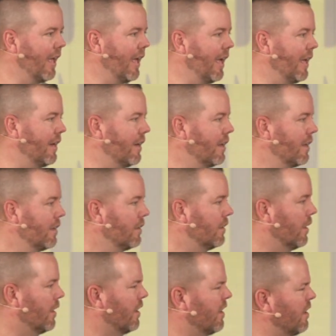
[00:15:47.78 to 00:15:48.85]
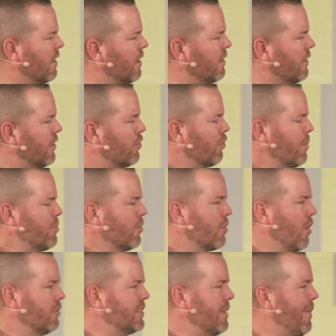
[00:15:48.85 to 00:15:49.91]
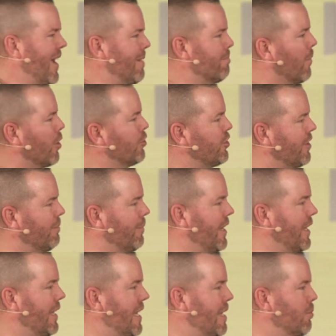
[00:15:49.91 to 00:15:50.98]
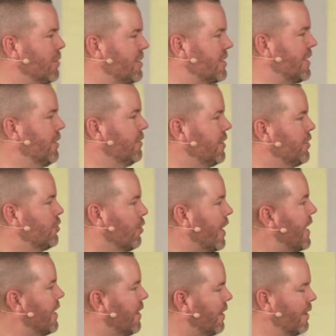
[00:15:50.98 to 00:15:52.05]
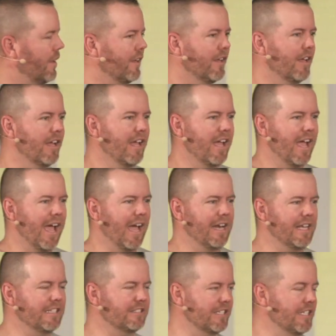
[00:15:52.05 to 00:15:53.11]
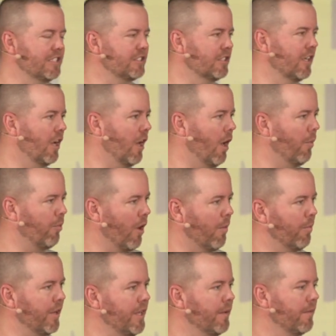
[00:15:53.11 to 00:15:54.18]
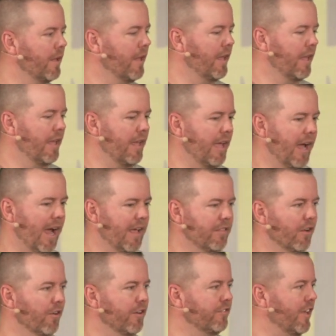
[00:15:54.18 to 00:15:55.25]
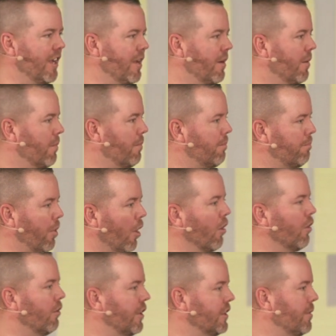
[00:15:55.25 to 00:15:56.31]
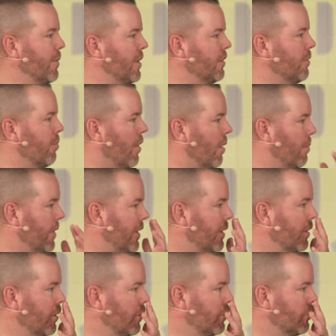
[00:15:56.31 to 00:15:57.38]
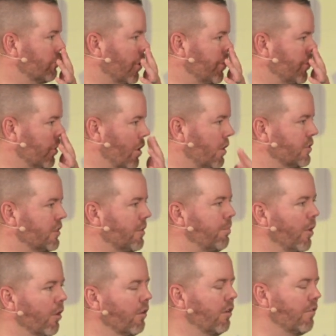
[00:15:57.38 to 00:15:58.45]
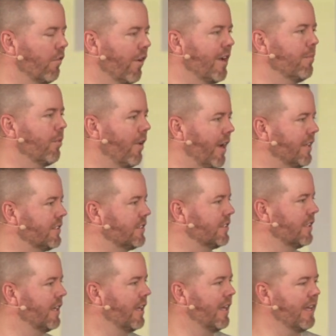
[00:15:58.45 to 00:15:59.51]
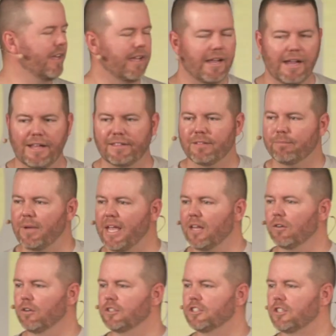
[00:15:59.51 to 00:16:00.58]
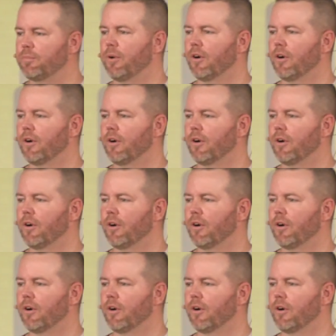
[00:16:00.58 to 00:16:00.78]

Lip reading: And the Scripture calls him a merchant, meaning he was skilled in trade. And he sees a property, and there is a pearl in the middle of the property. Scripture calls it a pearl of great price. And the man looked at the